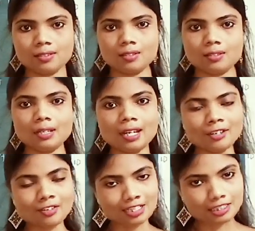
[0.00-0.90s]
Lateral
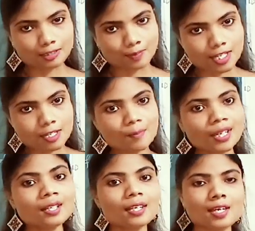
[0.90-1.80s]

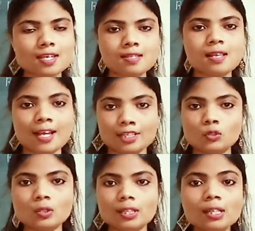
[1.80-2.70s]
displacement is
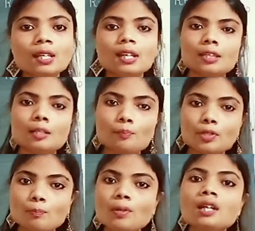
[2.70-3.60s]
actually the
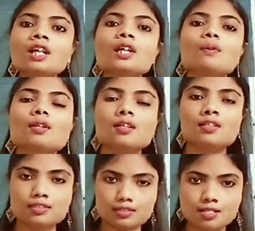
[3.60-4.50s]
perpendicular
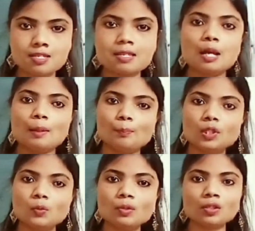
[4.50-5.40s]
distance
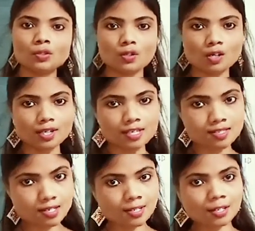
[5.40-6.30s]
between your
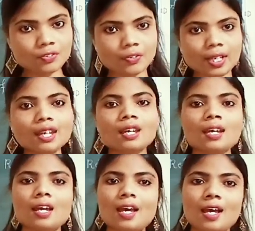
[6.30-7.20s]
incident ray
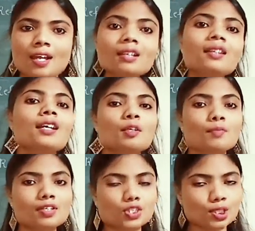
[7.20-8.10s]
and the
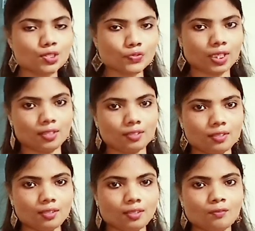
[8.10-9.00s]
emergent ray.
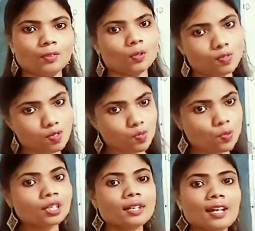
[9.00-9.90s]
We also
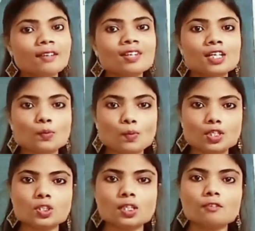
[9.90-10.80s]
derived an
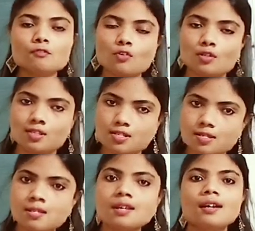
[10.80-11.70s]
equation for this
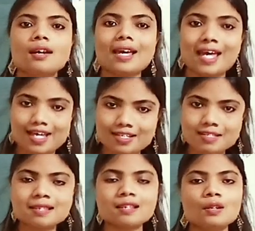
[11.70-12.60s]
x,
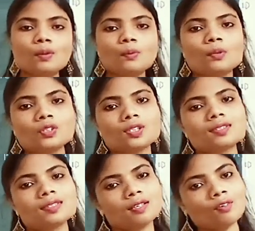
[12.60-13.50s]
which is
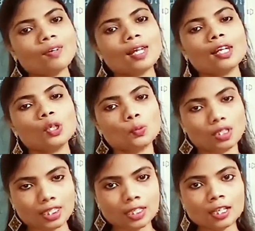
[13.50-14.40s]
equivalent to
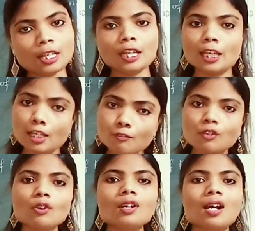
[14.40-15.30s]
T if
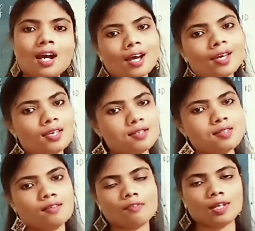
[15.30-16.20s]
your I is
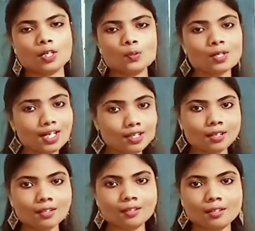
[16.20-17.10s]
equivalent to 90
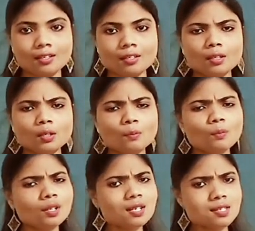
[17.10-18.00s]
degree. What
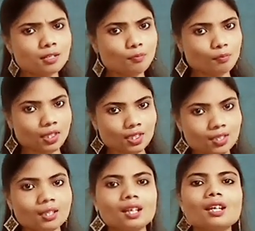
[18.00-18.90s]
does it mean?
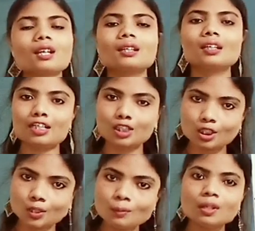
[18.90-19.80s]
It
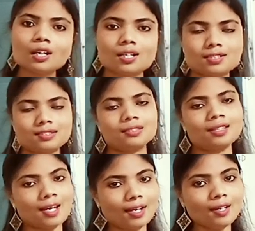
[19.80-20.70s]
concludes us
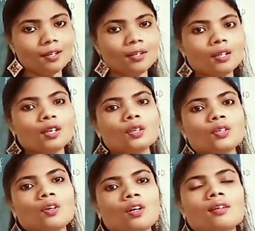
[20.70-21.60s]
that
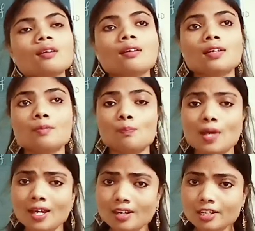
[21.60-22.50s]
your
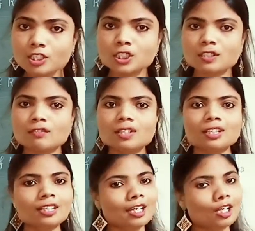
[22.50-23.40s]
parallel shift
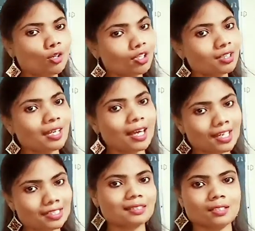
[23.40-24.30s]
cannot
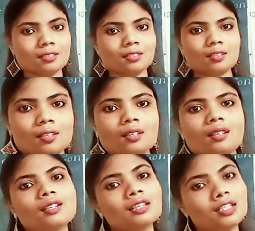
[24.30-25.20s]
exceed the
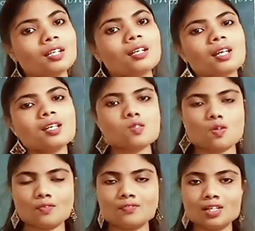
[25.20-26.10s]
thickness of
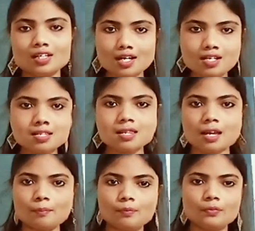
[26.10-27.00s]
the glass
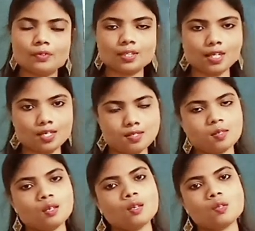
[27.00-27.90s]
slab. Yes.
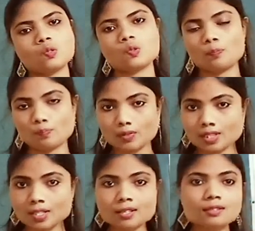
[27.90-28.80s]
So
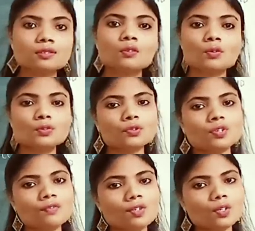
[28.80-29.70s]
please go through the
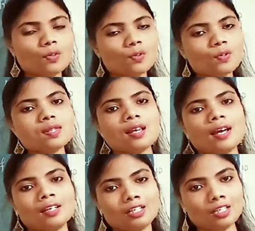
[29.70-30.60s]
videos and
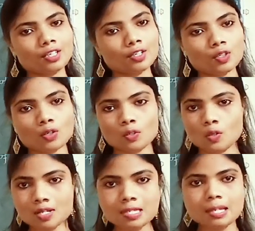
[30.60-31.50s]
clear your
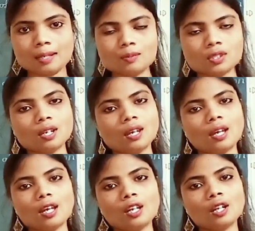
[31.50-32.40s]
concept
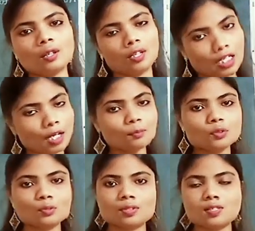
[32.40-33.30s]
and come to
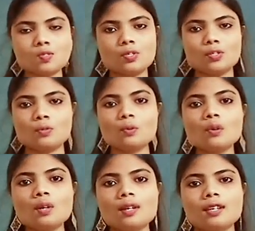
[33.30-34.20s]
this video.
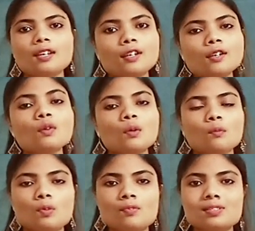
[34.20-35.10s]
Here we
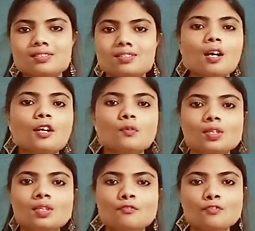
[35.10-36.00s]
will start with the
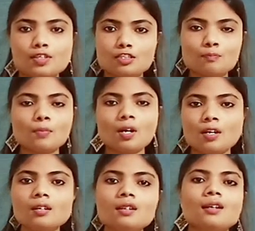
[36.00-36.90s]
further part,
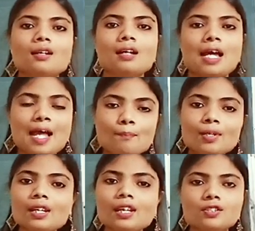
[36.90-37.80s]

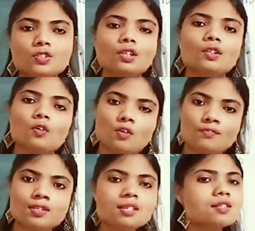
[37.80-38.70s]
application of
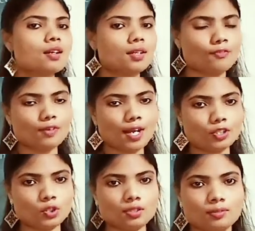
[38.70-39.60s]
this
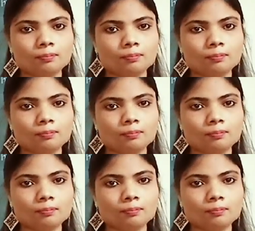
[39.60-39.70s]
refraction.